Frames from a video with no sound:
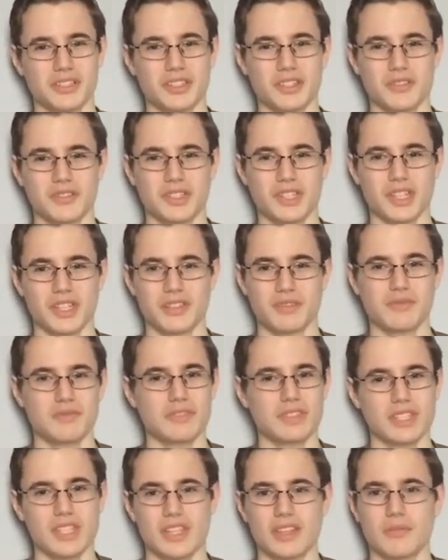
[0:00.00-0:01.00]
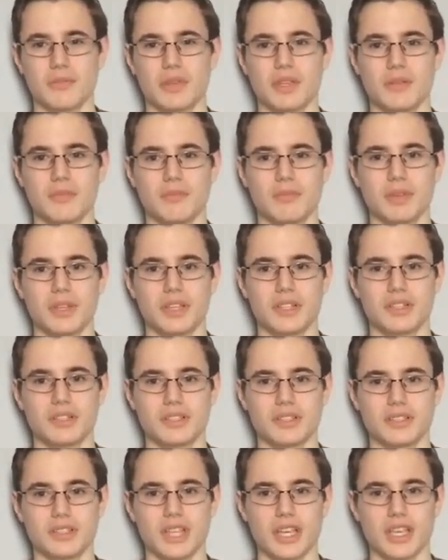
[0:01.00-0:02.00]
I've said send them in, but it's
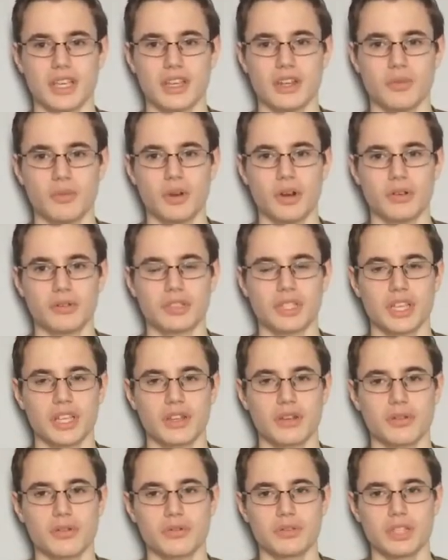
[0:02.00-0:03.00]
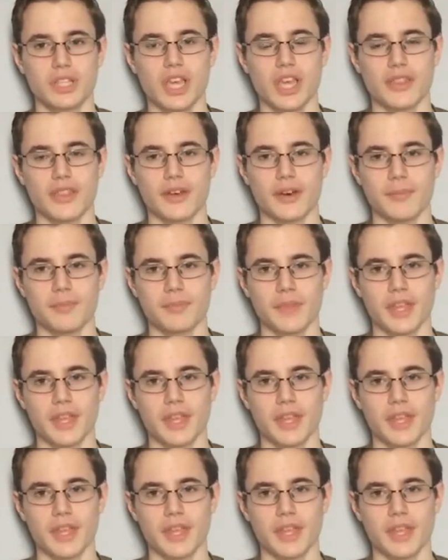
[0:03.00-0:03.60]
just taking a while to get it all together.